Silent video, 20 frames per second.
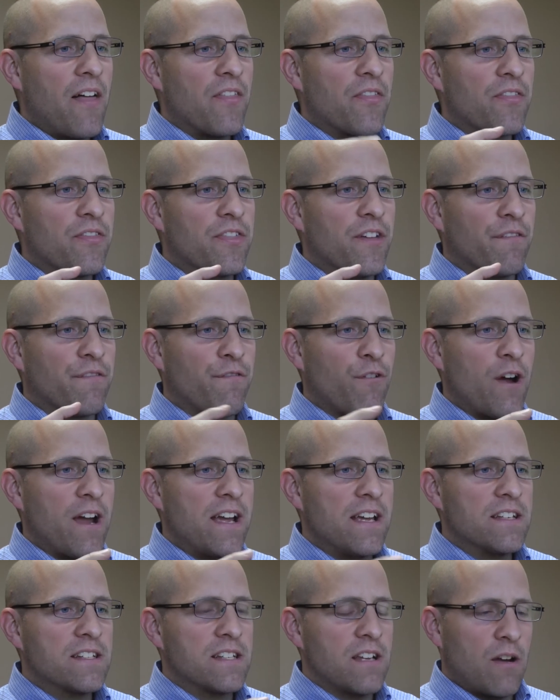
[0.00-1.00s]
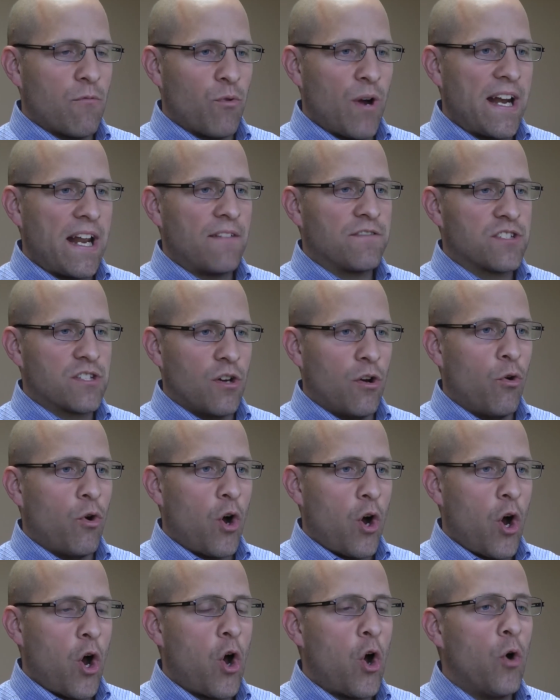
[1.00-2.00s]
the phrase read up.
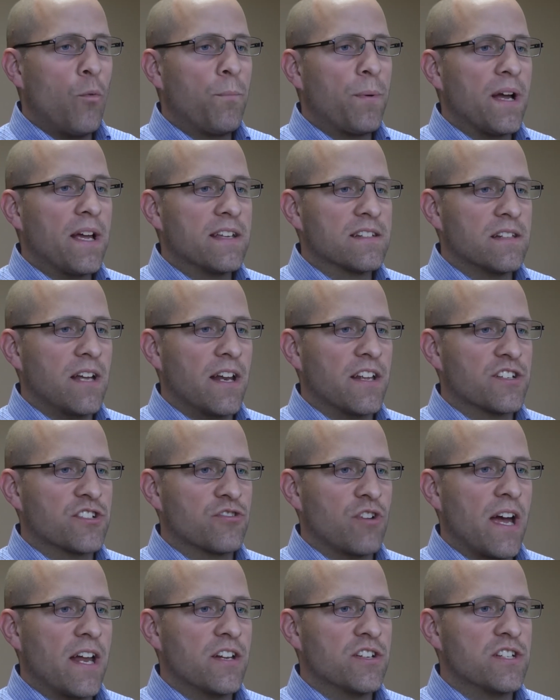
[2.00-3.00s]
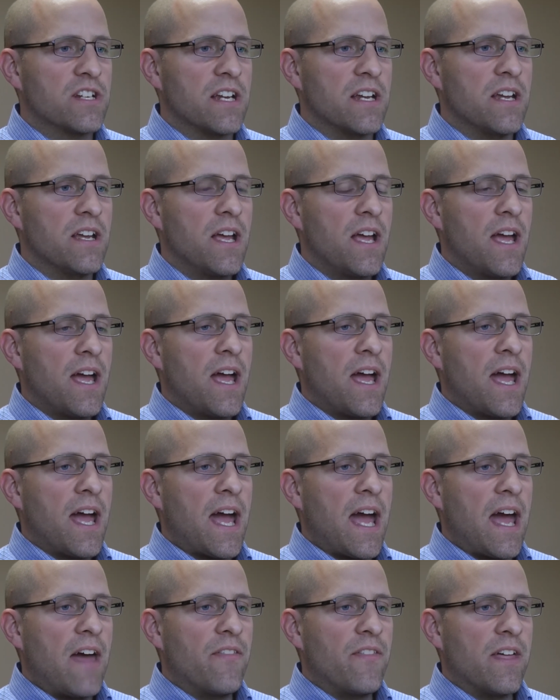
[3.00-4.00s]
So hope is not a strategy,
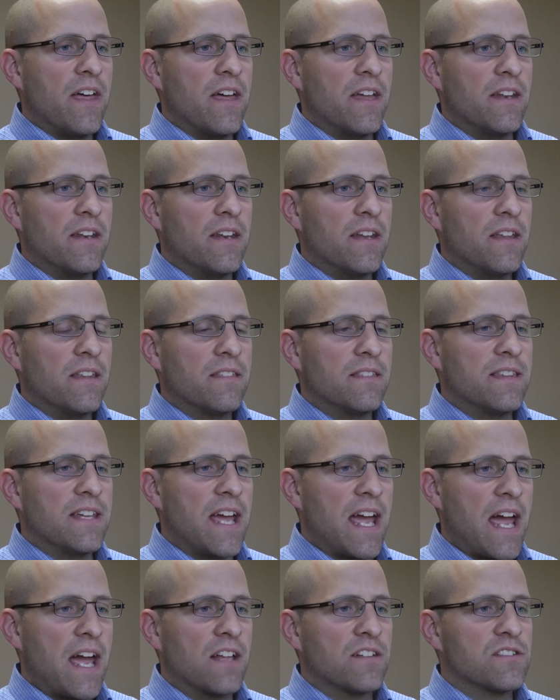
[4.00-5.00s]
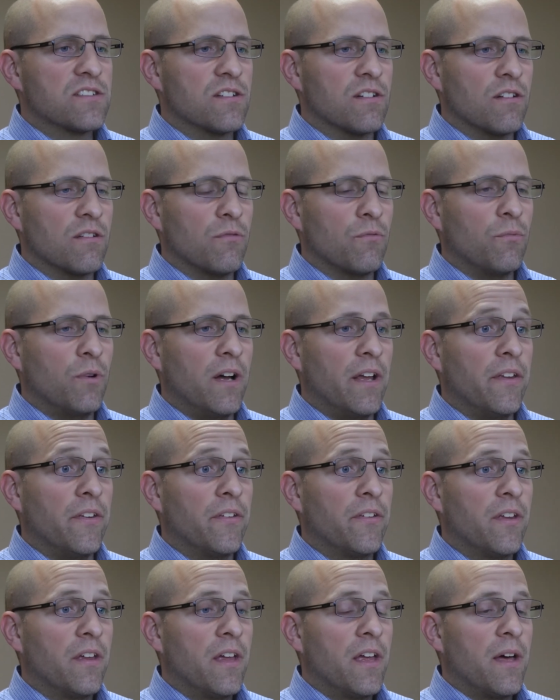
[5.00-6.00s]
and then the answer
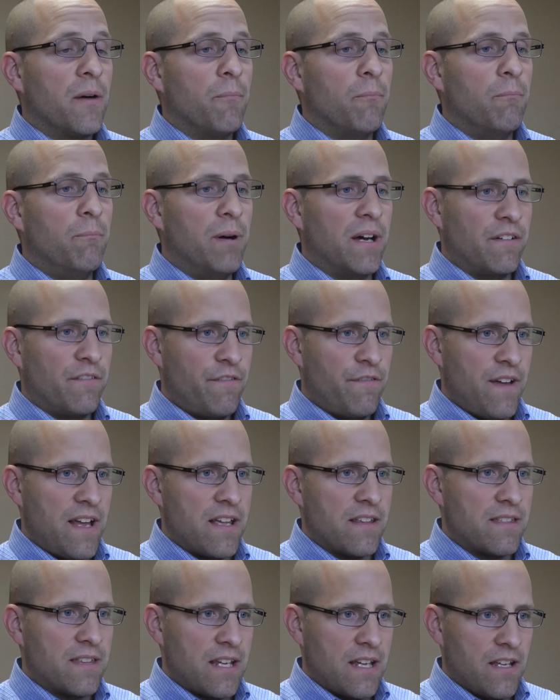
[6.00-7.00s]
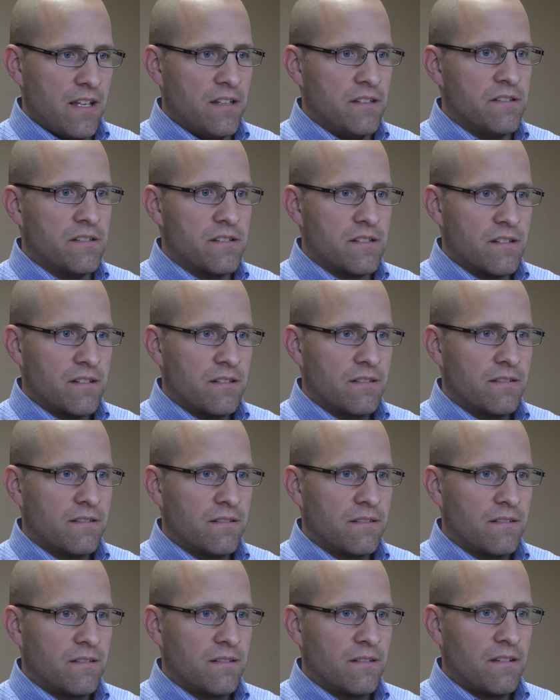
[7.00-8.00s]
was, but faith is.
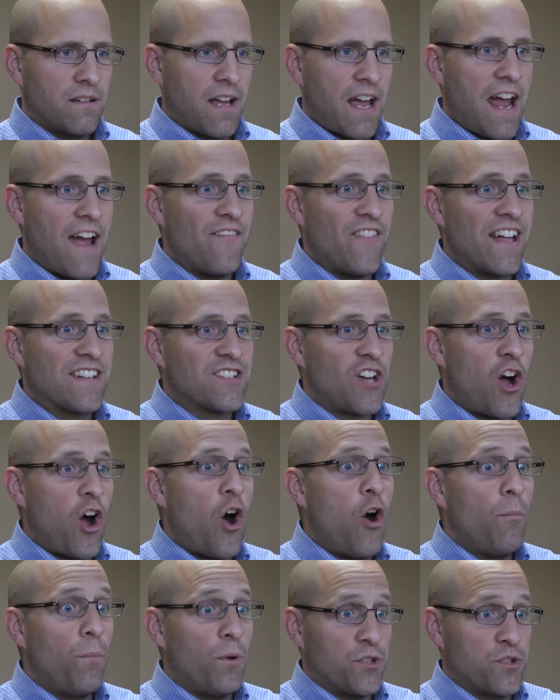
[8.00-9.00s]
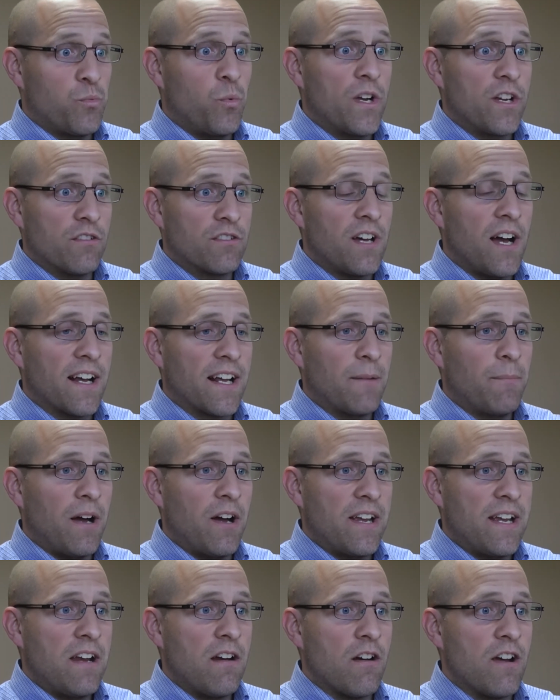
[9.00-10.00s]
And that's almost what you're talking
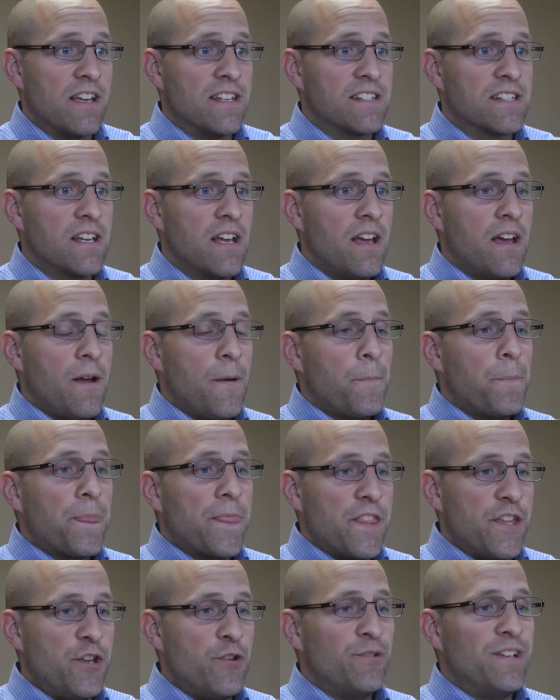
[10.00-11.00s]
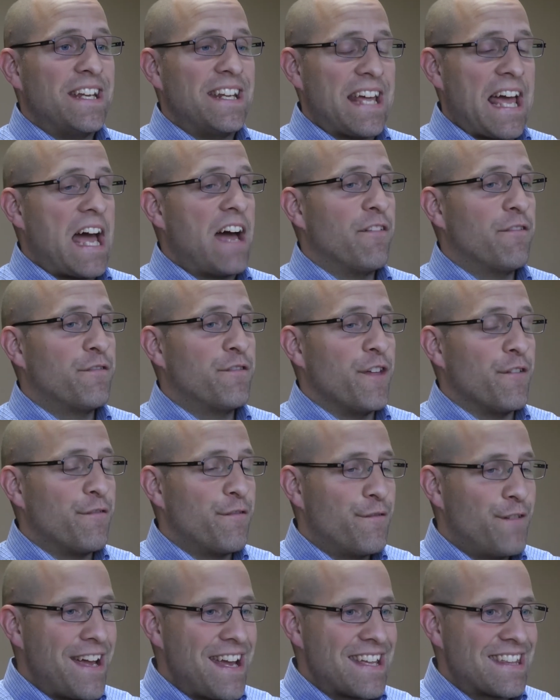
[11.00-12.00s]
about here. Is you need to have the
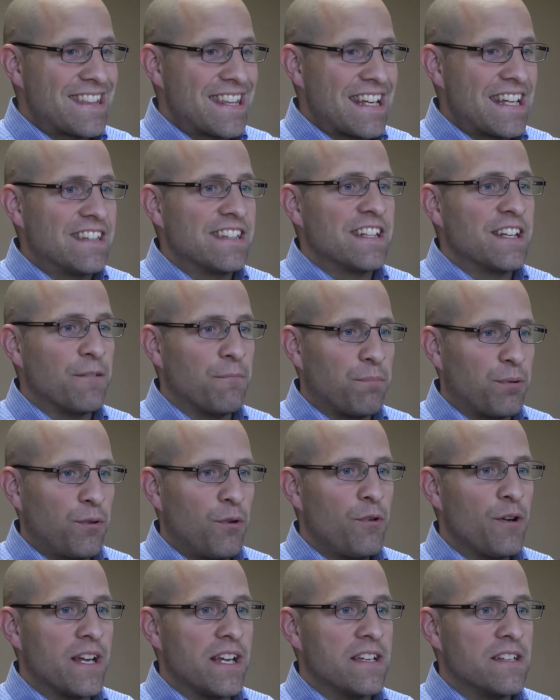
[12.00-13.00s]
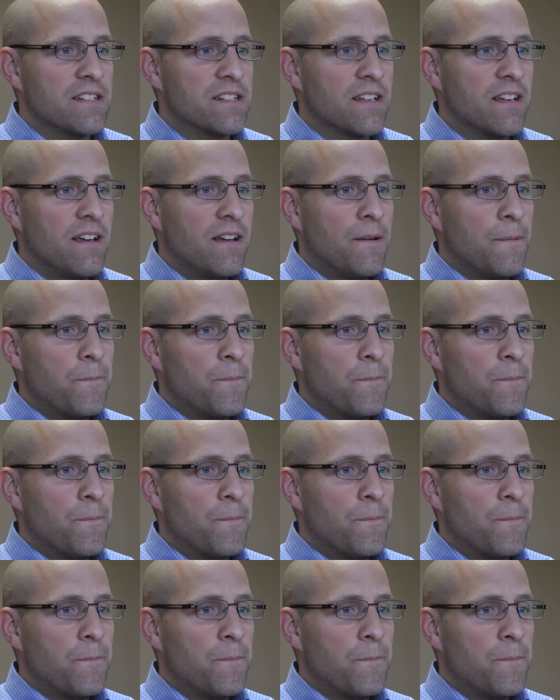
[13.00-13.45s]
faith in the employees